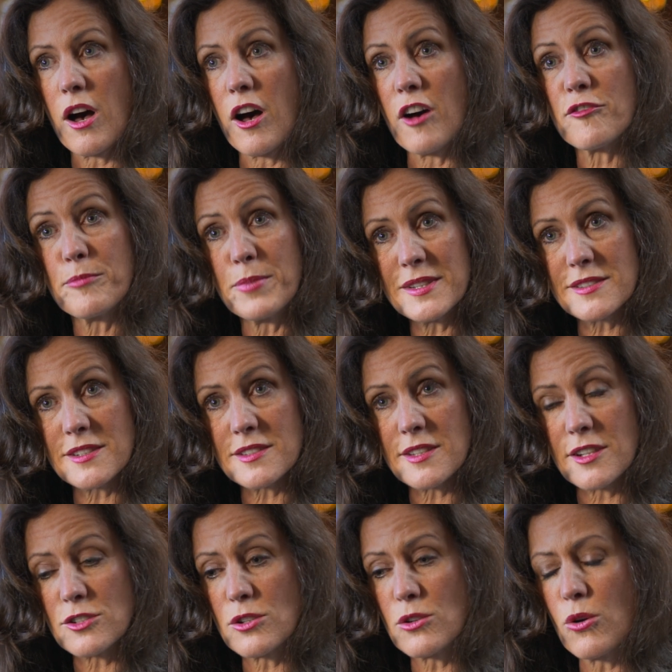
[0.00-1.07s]
of Business
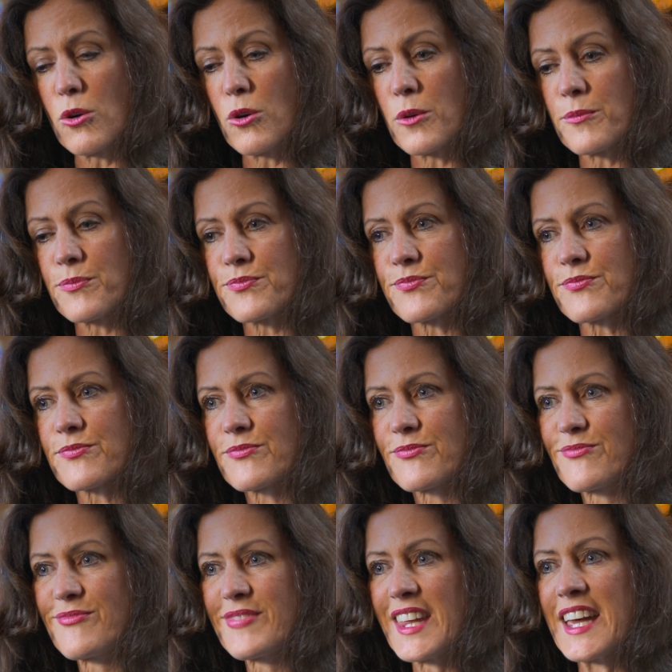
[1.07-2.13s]
and Law.
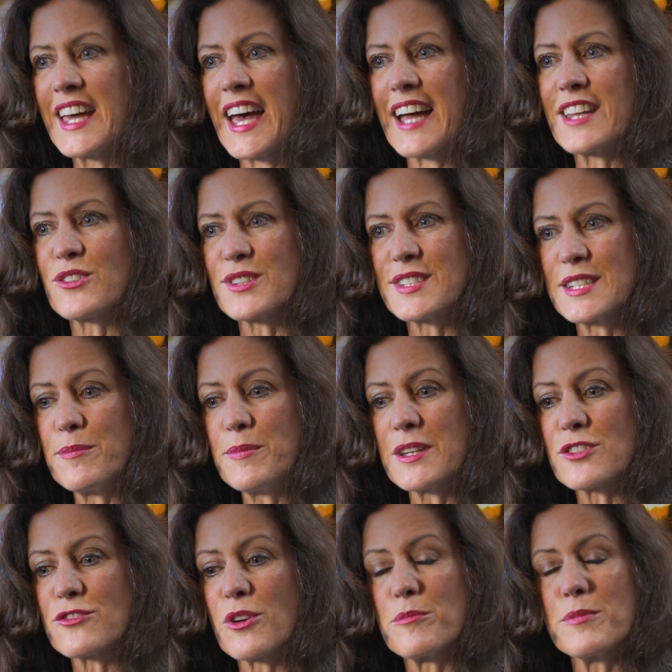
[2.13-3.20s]
And the
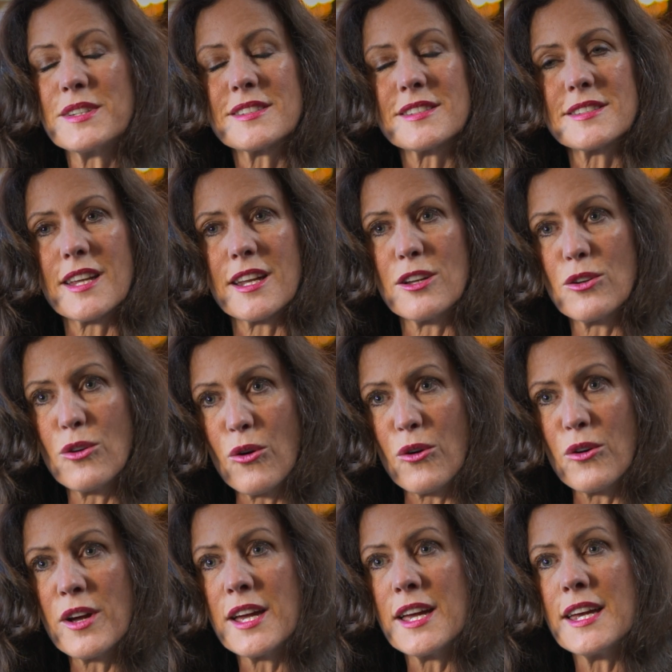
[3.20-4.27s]
recipient from Business and
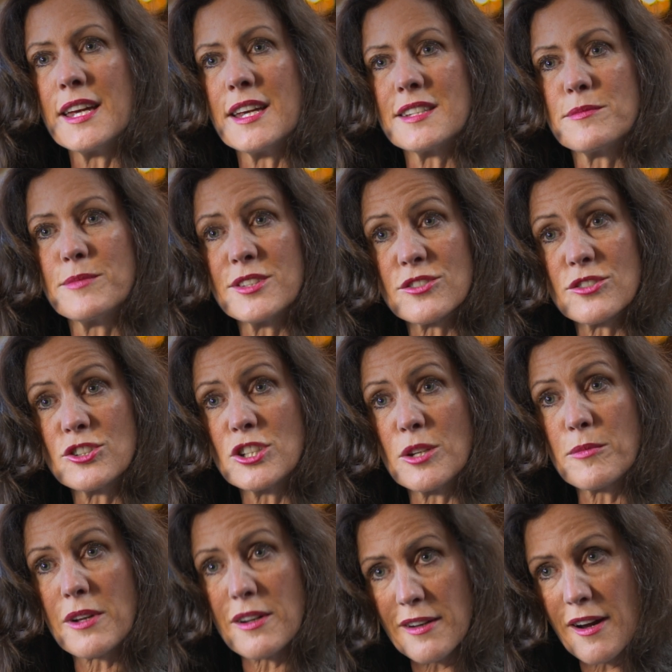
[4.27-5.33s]
Law is Mister
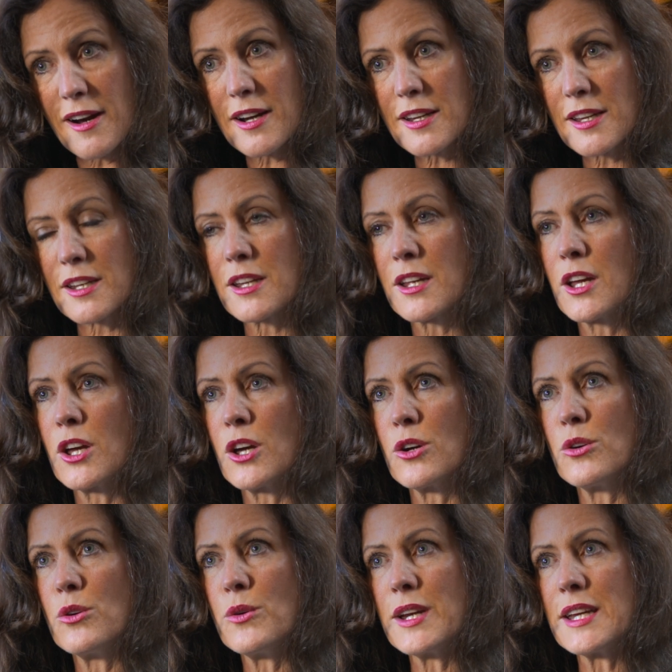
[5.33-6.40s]
Jim Clarkin,
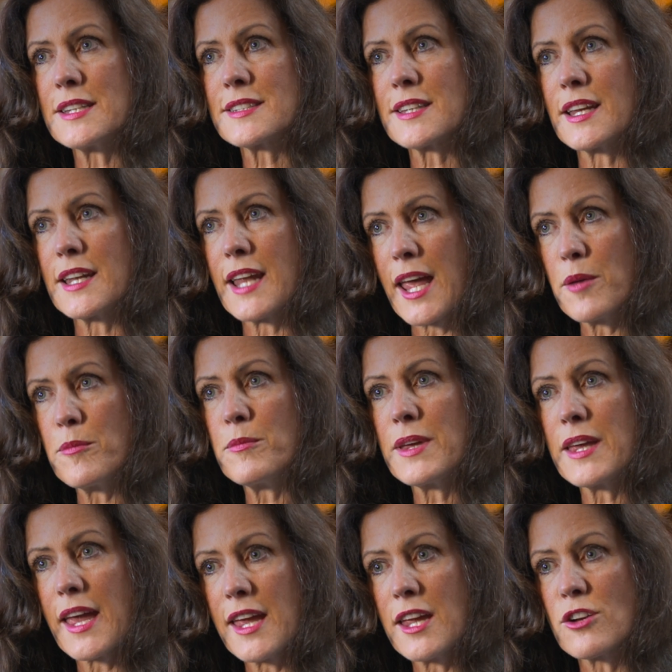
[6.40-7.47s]
who is an M
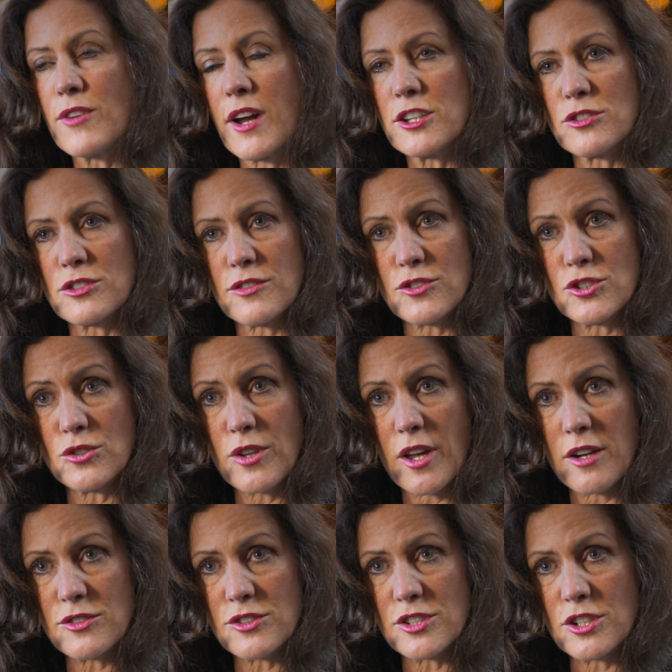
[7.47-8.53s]
B A graduate of two
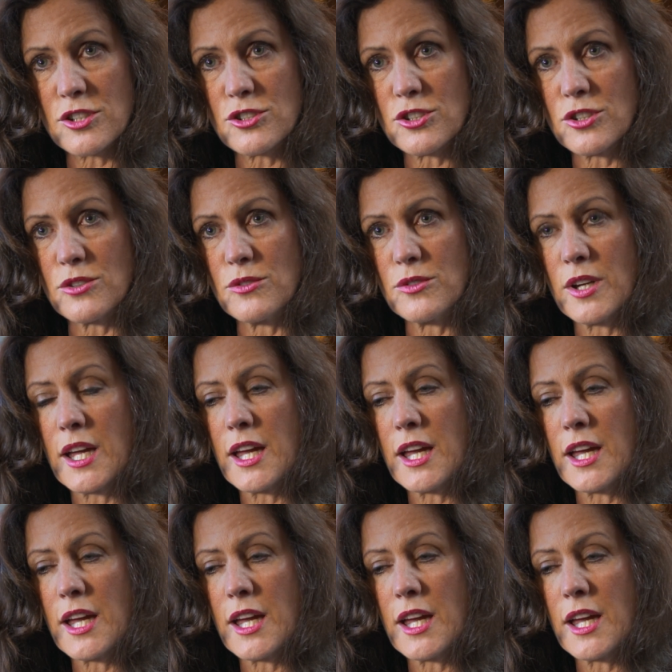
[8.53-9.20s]
thousand two.